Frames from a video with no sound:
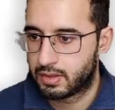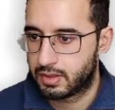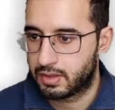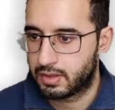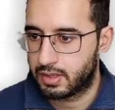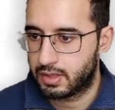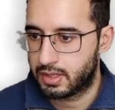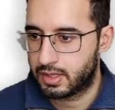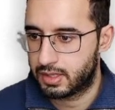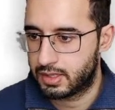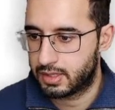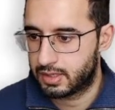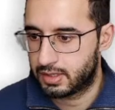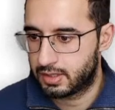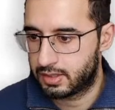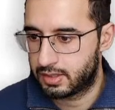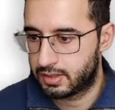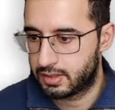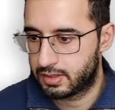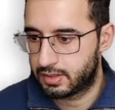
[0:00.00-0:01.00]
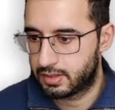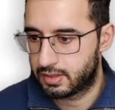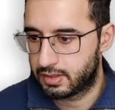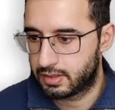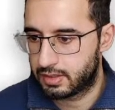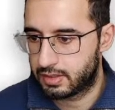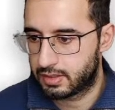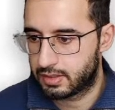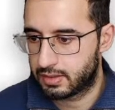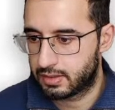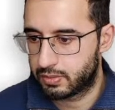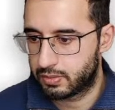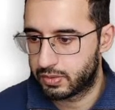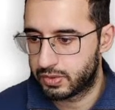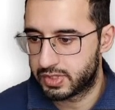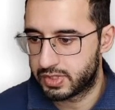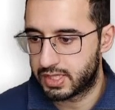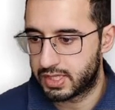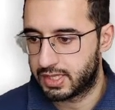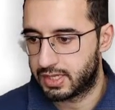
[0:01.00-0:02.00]
And we'll
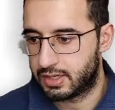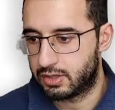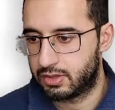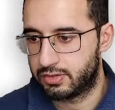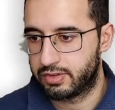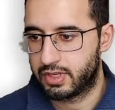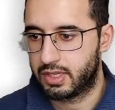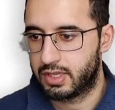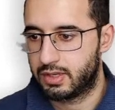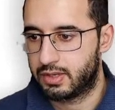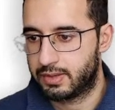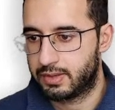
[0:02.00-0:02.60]
set that over here.